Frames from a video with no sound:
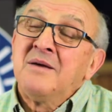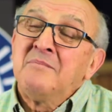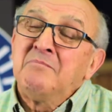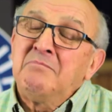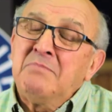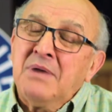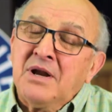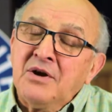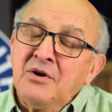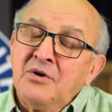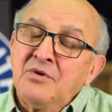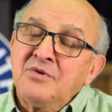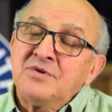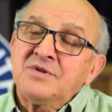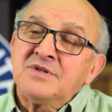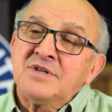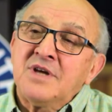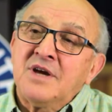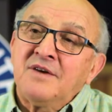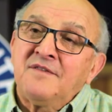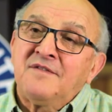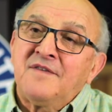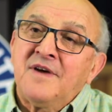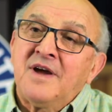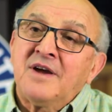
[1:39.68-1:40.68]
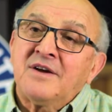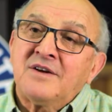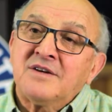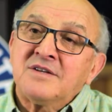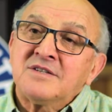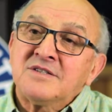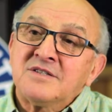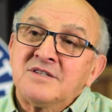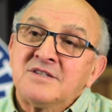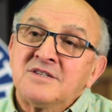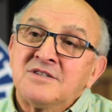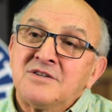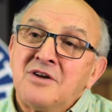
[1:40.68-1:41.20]
but also
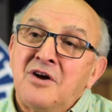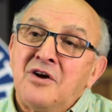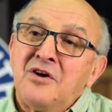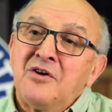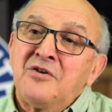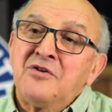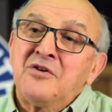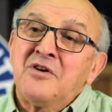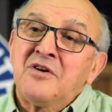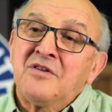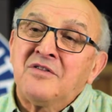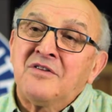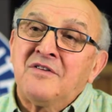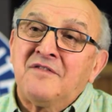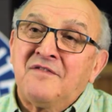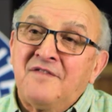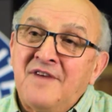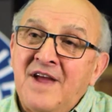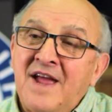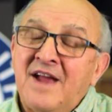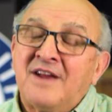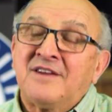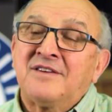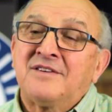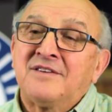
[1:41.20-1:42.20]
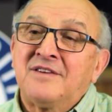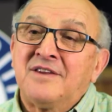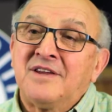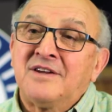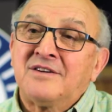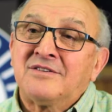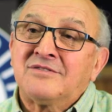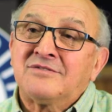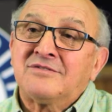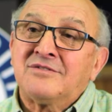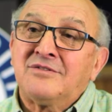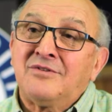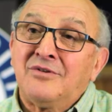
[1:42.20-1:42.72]
focuses on the fact
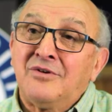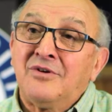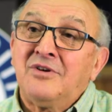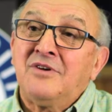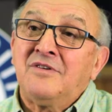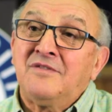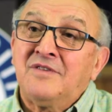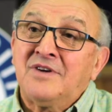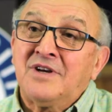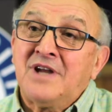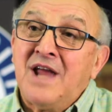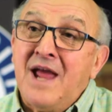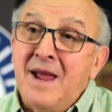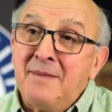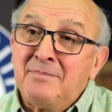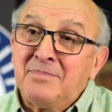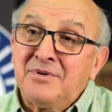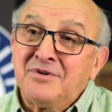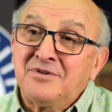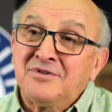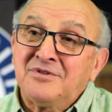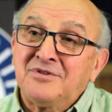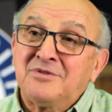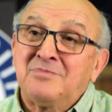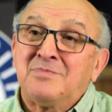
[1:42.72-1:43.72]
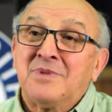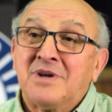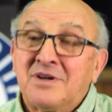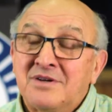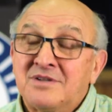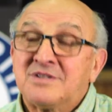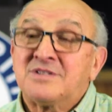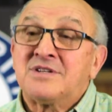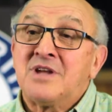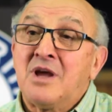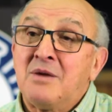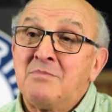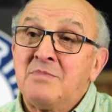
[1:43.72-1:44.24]
that all of it happened because
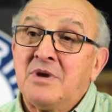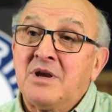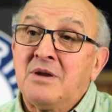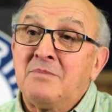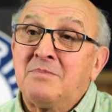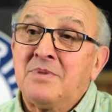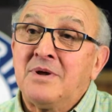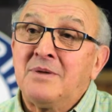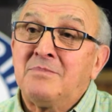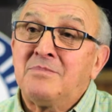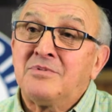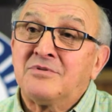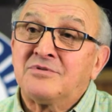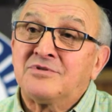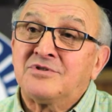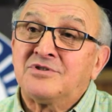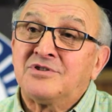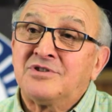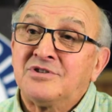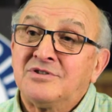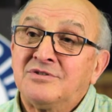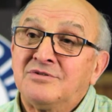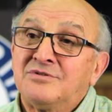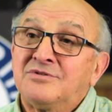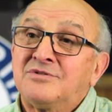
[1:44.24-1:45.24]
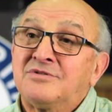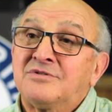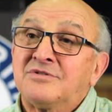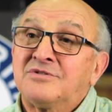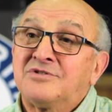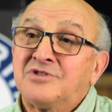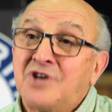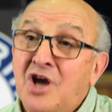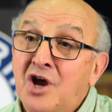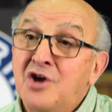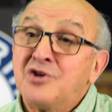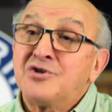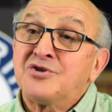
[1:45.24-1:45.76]
so many people
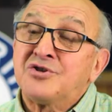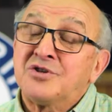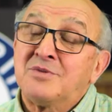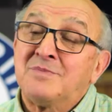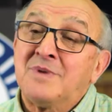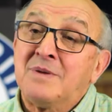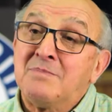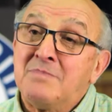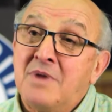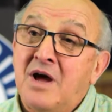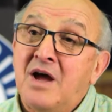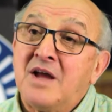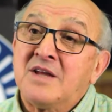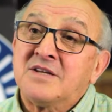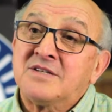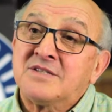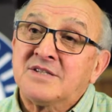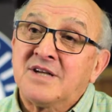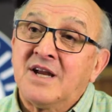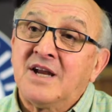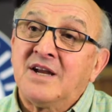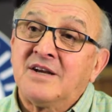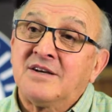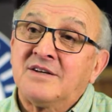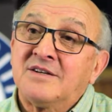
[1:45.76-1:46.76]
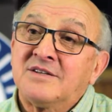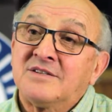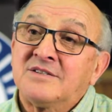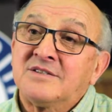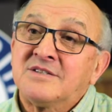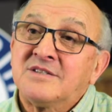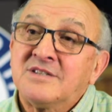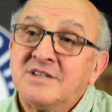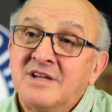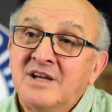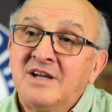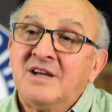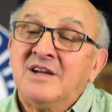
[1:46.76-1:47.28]
chose to be
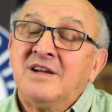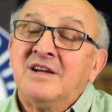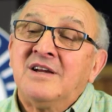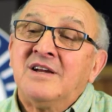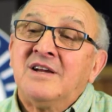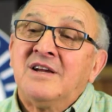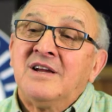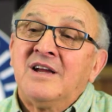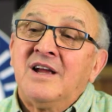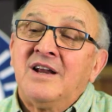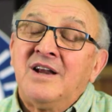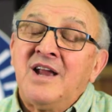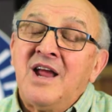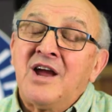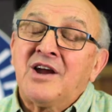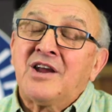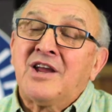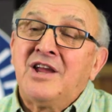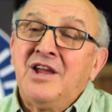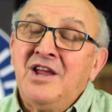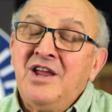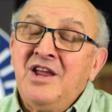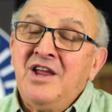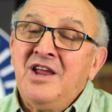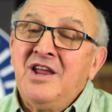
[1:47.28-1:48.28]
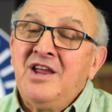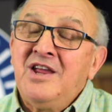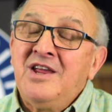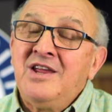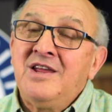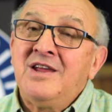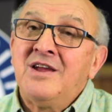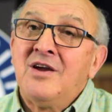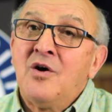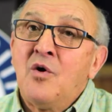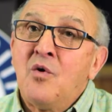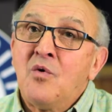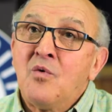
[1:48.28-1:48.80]
bystanders. And our
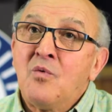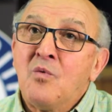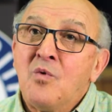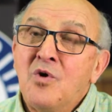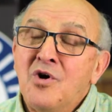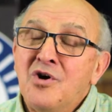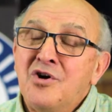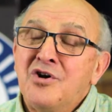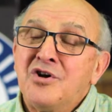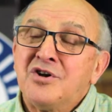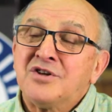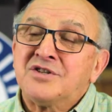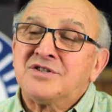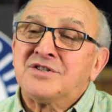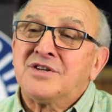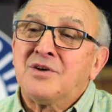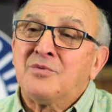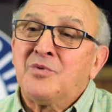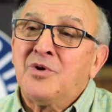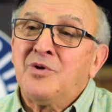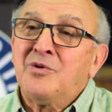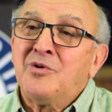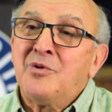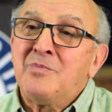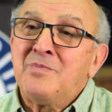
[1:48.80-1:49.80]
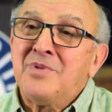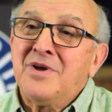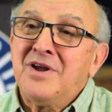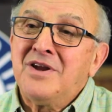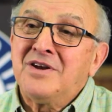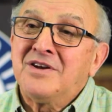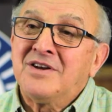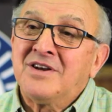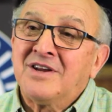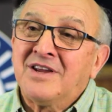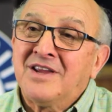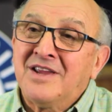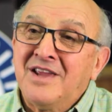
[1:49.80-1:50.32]
key words that we repeat
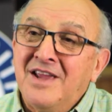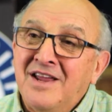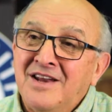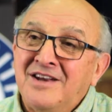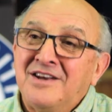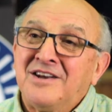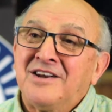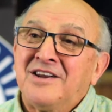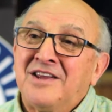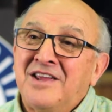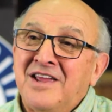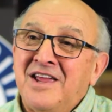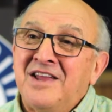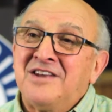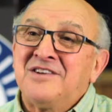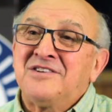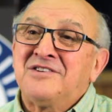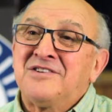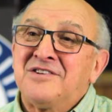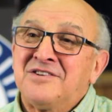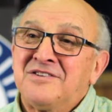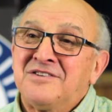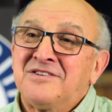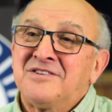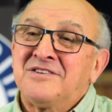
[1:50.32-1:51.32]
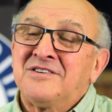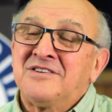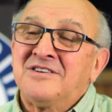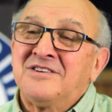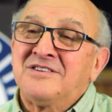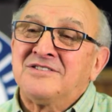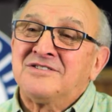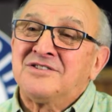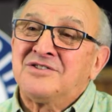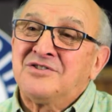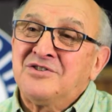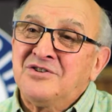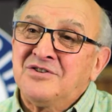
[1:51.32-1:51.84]
again and again to the
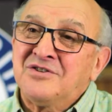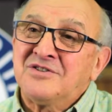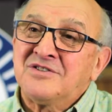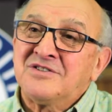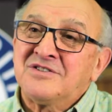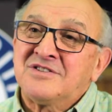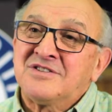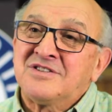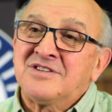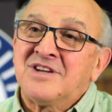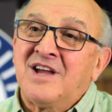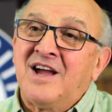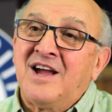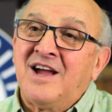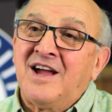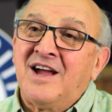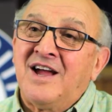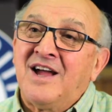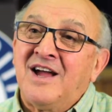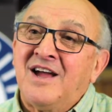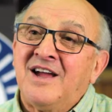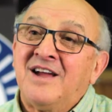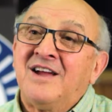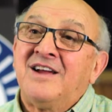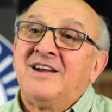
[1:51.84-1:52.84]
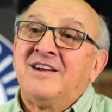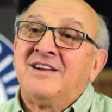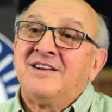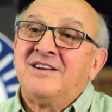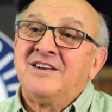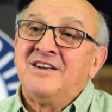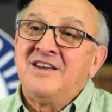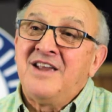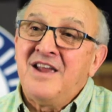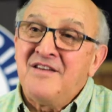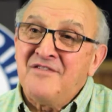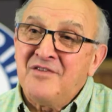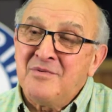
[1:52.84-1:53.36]
students are
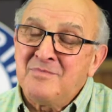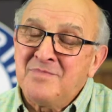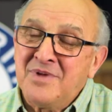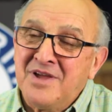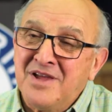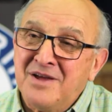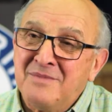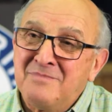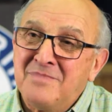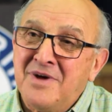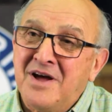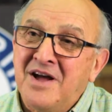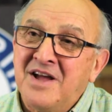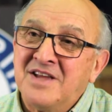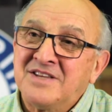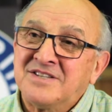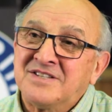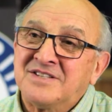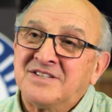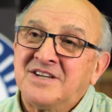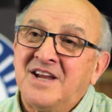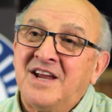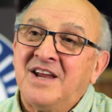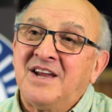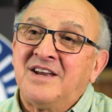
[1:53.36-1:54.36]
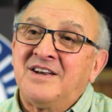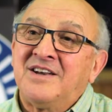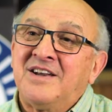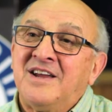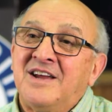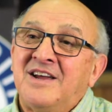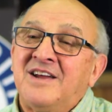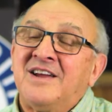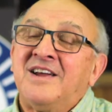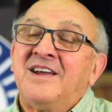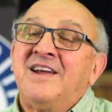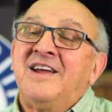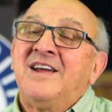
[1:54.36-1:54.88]
never be a bystander,